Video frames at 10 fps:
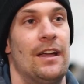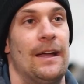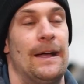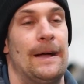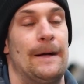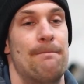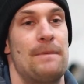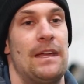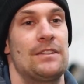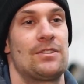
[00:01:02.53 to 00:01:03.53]

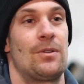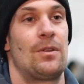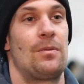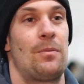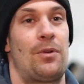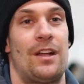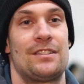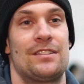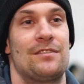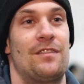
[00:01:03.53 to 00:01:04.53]
And so the
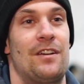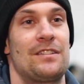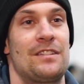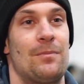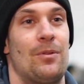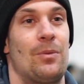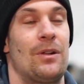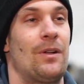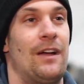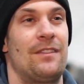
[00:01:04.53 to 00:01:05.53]
process is very simple. We
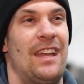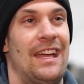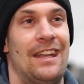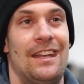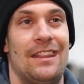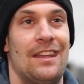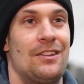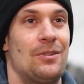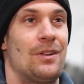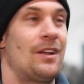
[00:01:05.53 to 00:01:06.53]
don't have to add
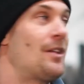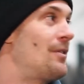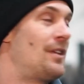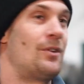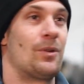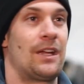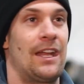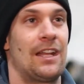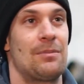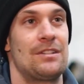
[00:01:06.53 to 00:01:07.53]
anything to it other than
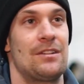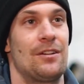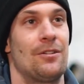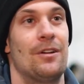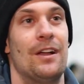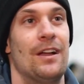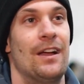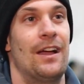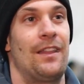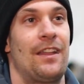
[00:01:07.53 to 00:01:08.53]
organic material,
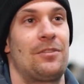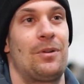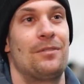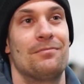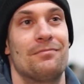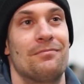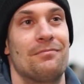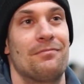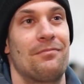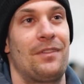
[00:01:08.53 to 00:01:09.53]
and that's what
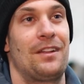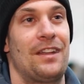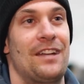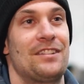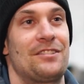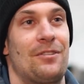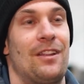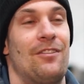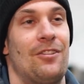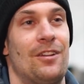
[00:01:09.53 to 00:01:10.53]
a digester
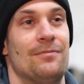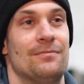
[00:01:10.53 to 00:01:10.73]
lives on.